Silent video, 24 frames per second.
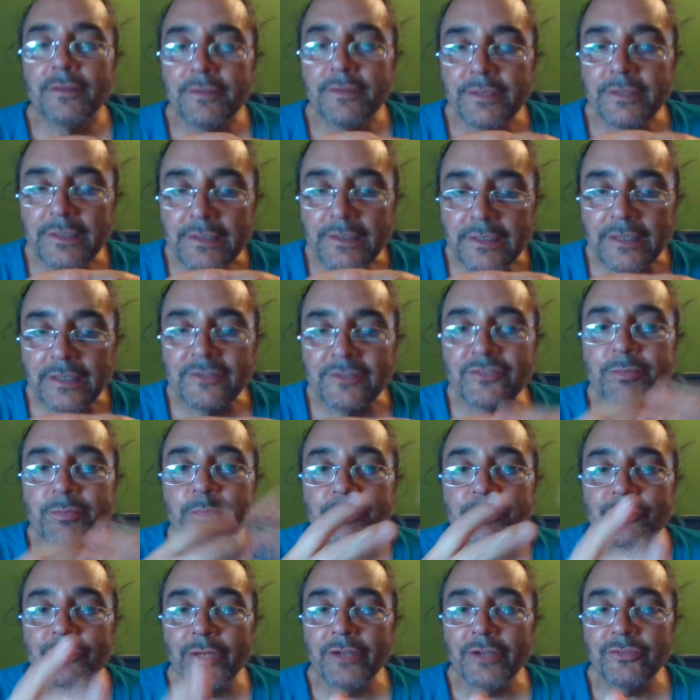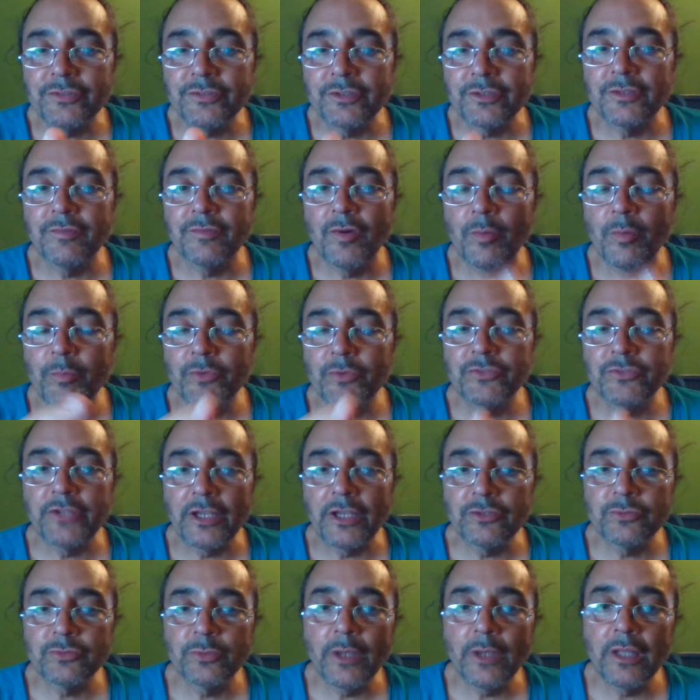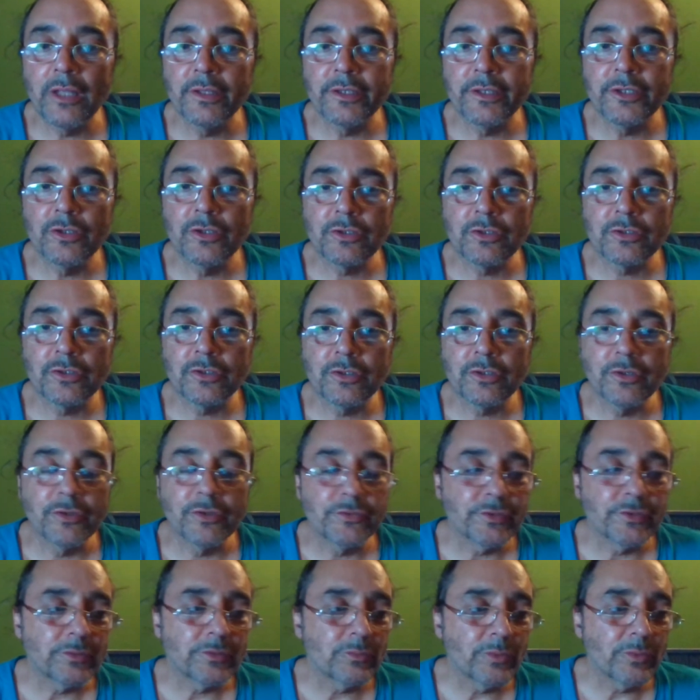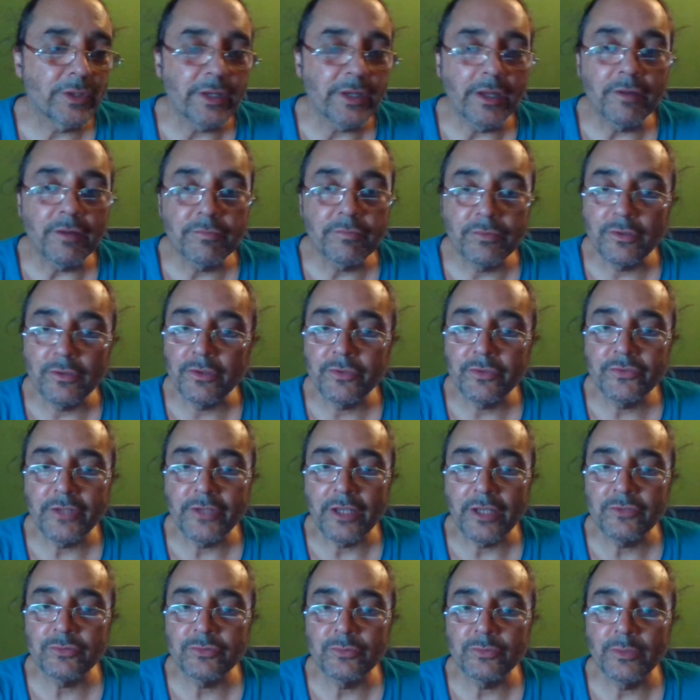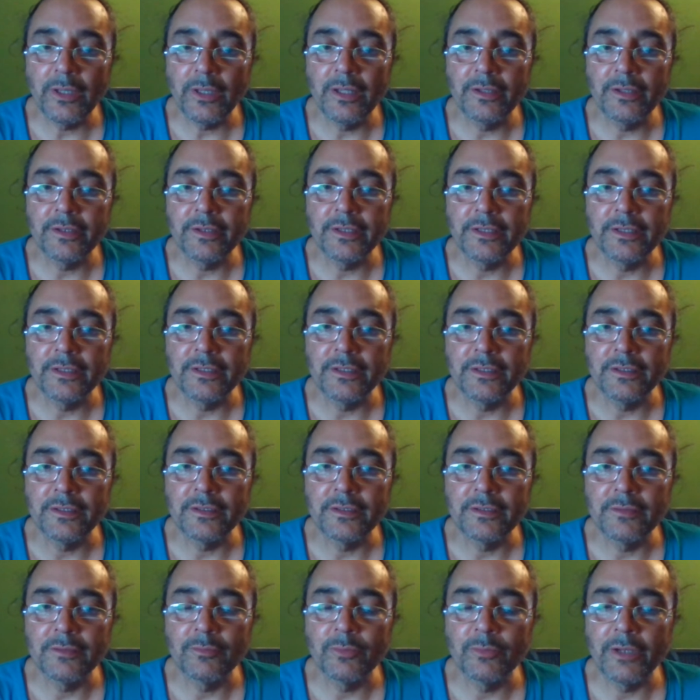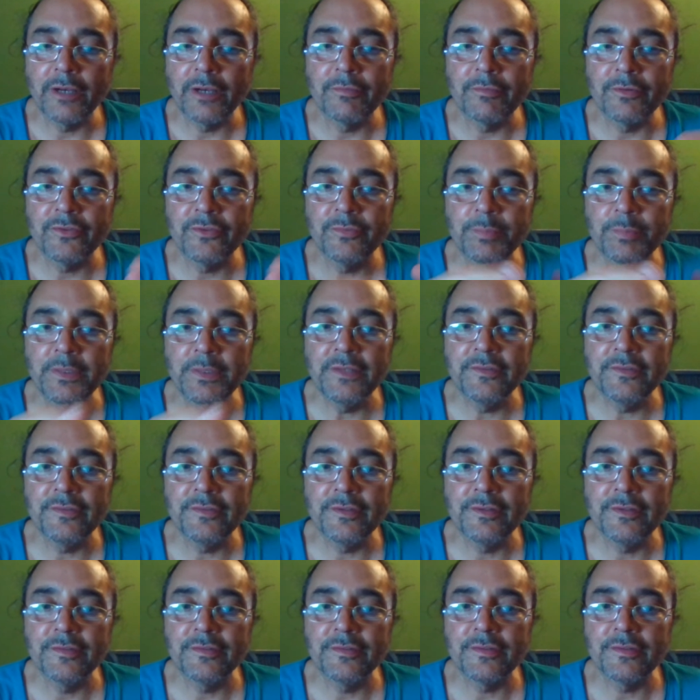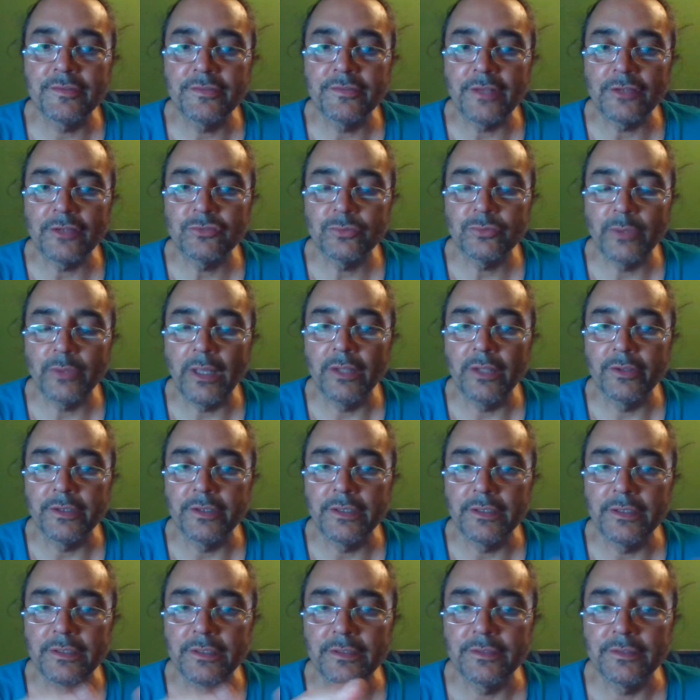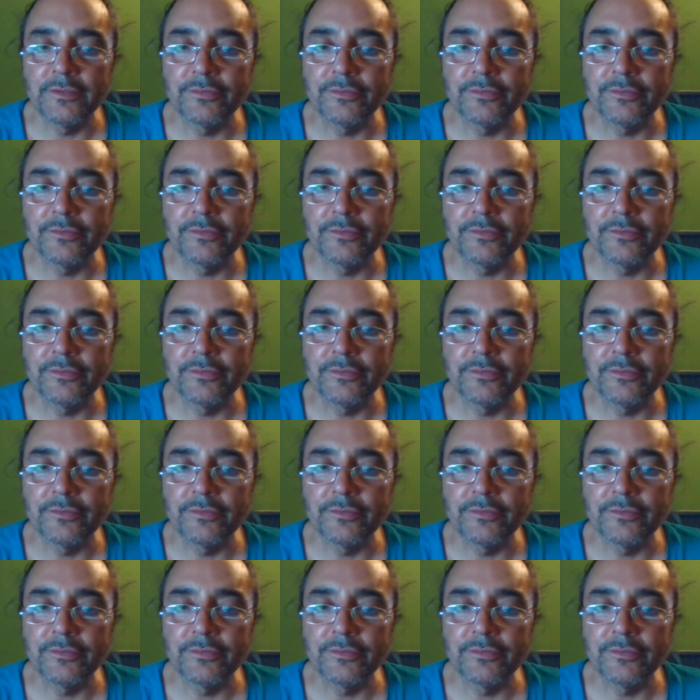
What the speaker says: the expression of homosexuality occurs in whatever sexuality, whatever species of sexuality